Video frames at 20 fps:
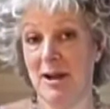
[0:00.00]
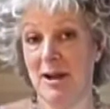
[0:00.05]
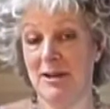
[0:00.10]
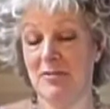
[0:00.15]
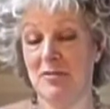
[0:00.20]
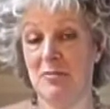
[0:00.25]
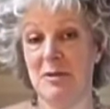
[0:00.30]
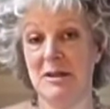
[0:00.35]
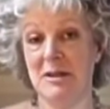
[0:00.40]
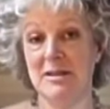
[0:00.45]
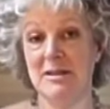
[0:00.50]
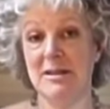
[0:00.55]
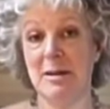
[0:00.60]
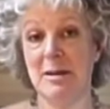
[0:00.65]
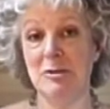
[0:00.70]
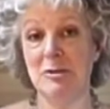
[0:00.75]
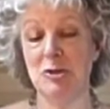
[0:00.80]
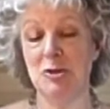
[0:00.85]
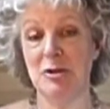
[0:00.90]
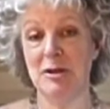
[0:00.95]
is for me to
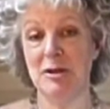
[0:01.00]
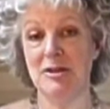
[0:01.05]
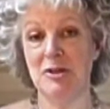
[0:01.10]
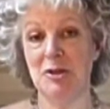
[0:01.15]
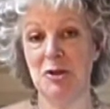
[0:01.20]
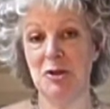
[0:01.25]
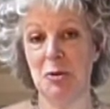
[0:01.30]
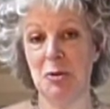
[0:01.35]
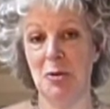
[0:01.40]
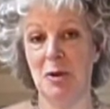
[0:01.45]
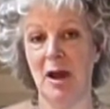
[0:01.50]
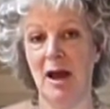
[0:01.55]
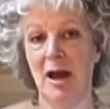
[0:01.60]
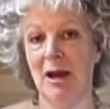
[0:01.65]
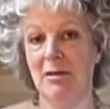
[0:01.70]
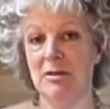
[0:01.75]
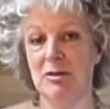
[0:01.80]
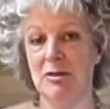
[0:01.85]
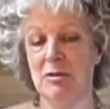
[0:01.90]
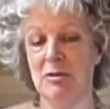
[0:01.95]
demonstrate to you
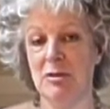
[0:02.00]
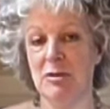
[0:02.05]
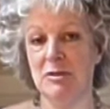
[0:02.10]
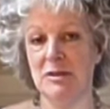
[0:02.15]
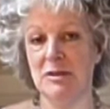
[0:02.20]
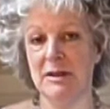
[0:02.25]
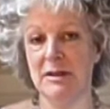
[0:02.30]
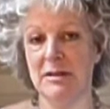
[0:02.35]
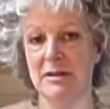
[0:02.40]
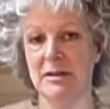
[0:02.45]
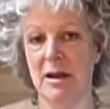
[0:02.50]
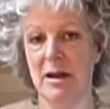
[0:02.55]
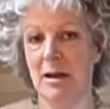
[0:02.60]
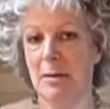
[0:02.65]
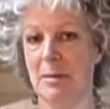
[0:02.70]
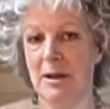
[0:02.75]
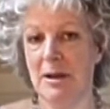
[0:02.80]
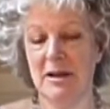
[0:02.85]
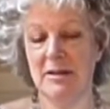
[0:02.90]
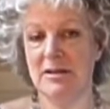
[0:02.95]
how you use it
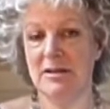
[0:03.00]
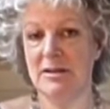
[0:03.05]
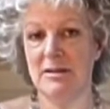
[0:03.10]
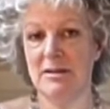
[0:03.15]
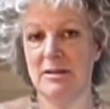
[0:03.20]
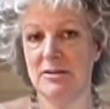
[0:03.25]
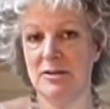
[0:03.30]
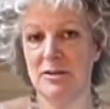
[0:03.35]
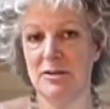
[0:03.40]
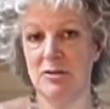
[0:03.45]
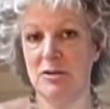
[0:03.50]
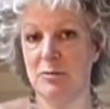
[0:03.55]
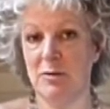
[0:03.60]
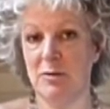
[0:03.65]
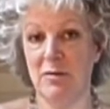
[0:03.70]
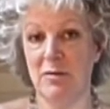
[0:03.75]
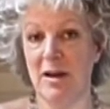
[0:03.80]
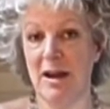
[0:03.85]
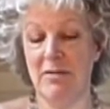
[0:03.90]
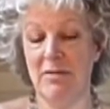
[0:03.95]
because it's
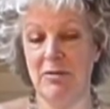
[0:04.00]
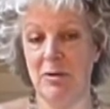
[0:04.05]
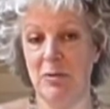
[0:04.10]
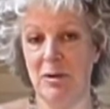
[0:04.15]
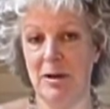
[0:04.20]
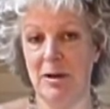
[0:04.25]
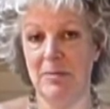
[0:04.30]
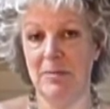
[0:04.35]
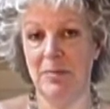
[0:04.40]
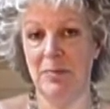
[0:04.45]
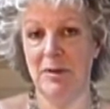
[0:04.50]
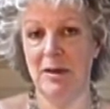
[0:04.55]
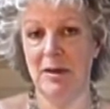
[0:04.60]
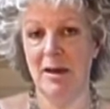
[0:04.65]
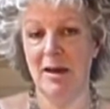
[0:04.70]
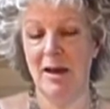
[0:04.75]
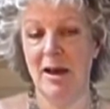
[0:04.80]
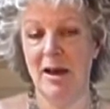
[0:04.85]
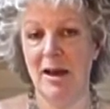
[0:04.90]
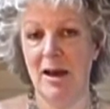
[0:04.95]
suitable for everyone.
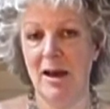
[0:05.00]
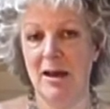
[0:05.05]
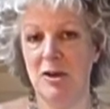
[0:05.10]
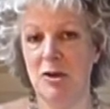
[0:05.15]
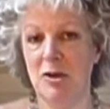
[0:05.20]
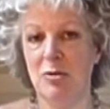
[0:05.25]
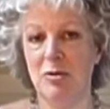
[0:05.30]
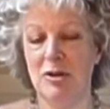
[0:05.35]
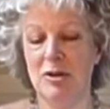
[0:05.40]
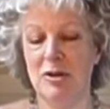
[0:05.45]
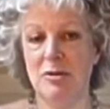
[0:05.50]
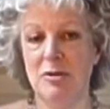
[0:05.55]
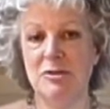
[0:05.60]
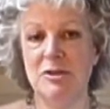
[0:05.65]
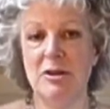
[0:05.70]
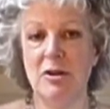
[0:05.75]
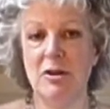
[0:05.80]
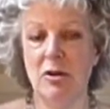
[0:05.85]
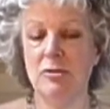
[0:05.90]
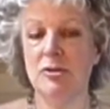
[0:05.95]
You can
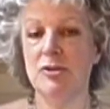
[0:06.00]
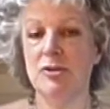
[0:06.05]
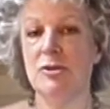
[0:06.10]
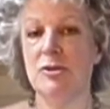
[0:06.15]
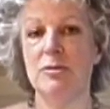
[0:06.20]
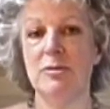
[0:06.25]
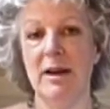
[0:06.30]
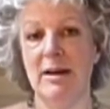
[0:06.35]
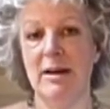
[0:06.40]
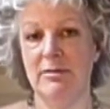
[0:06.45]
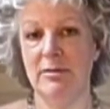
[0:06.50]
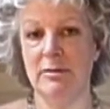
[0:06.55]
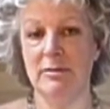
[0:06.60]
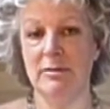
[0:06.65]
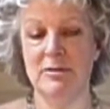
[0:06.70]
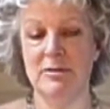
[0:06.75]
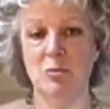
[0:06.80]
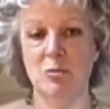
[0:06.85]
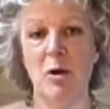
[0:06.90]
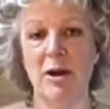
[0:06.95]
use it on two
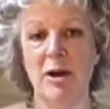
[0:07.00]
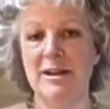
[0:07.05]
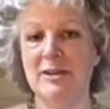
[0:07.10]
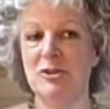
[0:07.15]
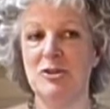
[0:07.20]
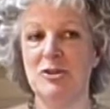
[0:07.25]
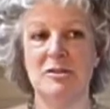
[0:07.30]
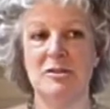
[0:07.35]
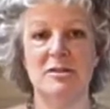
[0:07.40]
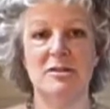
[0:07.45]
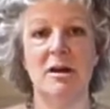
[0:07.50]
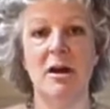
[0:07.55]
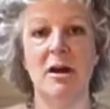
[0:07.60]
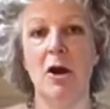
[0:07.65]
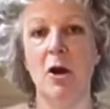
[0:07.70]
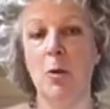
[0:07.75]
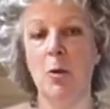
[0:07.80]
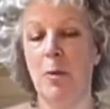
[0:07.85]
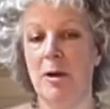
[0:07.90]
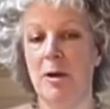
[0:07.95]
levels. One is just to
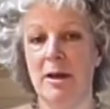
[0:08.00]
open